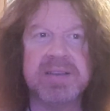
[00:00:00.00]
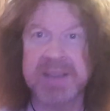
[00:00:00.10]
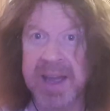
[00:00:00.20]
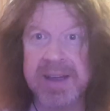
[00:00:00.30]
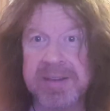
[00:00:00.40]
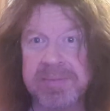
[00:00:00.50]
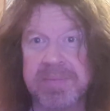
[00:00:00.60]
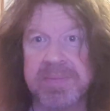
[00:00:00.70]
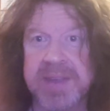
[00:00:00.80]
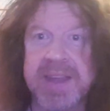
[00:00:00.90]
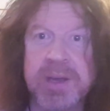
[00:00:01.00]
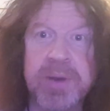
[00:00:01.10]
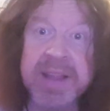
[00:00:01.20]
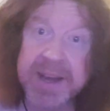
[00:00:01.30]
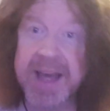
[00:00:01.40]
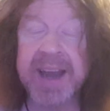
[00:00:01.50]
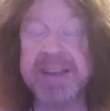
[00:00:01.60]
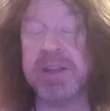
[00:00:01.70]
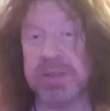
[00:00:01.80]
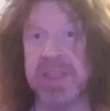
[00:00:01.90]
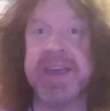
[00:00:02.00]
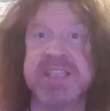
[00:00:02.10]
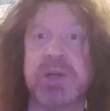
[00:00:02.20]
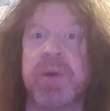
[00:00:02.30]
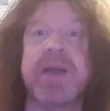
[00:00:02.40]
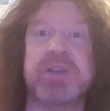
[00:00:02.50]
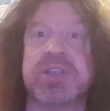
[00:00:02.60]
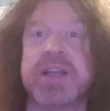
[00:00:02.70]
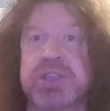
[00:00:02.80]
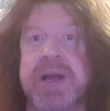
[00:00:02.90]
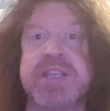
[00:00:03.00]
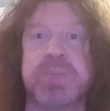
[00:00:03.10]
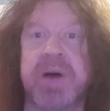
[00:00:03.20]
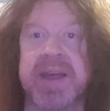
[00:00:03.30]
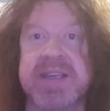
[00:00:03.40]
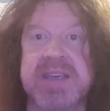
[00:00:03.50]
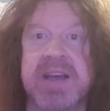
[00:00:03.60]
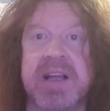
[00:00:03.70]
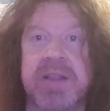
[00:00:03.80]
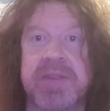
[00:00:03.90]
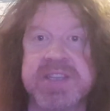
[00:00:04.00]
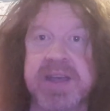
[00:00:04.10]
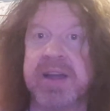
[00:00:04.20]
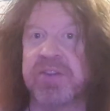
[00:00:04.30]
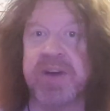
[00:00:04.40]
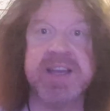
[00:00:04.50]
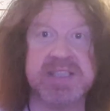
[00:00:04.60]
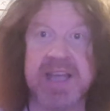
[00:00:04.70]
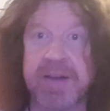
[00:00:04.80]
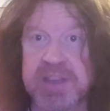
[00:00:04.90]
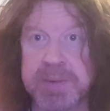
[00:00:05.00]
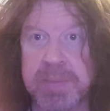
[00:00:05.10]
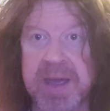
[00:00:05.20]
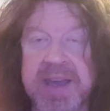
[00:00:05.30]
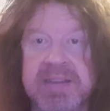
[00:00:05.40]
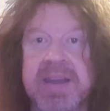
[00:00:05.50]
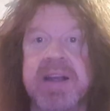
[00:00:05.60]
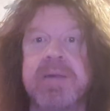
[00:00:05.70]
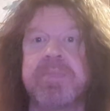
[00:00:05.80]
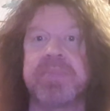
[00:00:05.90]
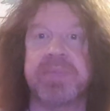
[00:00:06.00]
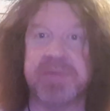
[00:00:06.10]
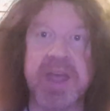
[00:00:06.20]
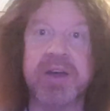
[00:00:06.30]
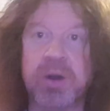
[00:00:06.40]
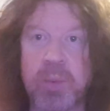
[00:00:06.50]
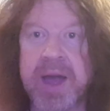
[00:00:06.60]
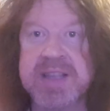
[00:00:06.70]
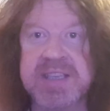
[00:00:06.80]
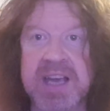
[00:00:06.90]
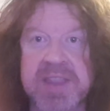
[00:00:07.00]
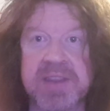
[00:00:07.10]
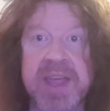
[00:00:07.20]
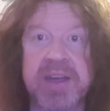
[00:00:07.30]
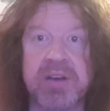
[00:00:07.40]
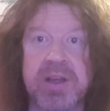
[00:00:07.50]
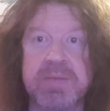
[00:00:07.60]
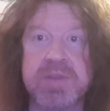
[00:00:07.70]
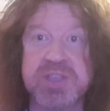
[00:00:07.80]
Yeah, yeah, they will. And, and the thing is, the way it, it transpires, the sacrifices have to be made. They're going to work together. They're going to